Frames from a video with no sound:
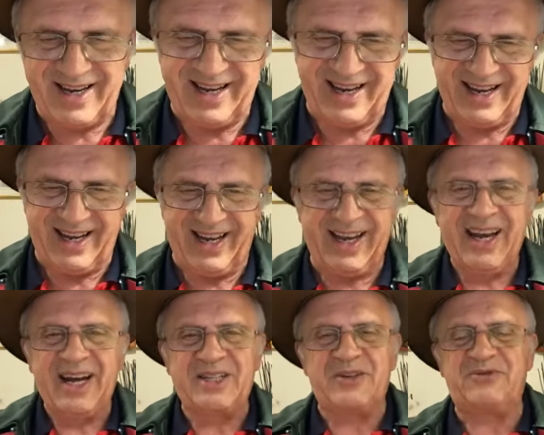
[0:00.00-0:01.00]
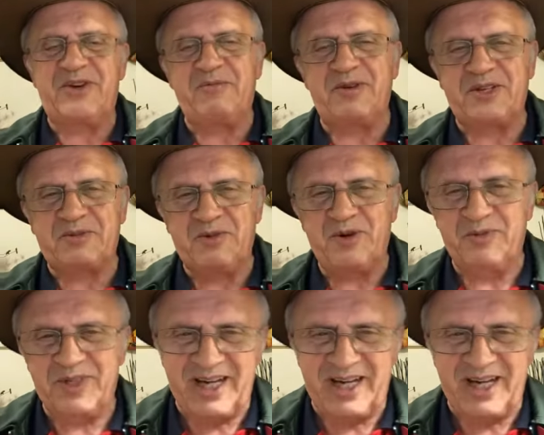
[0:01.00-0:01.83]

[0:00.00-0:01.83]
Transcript: the feminist movement